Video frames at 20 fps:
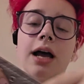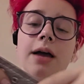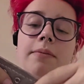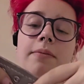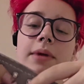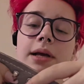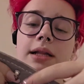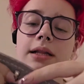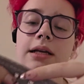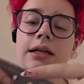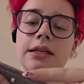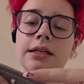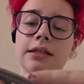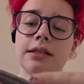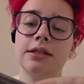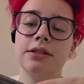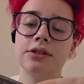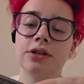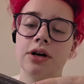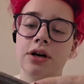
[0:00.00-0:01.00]
I mainly did
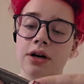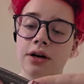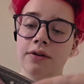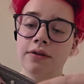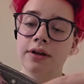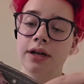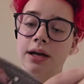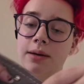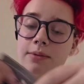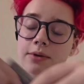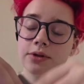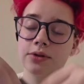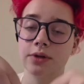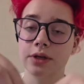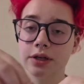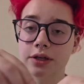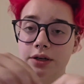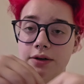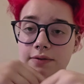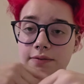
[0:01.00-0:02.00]
these off camera so
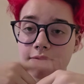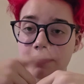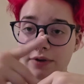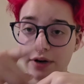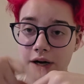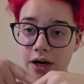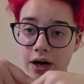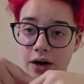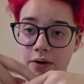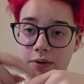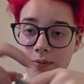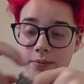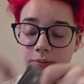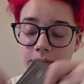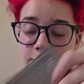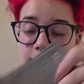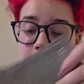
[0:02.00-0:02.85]
I could figure out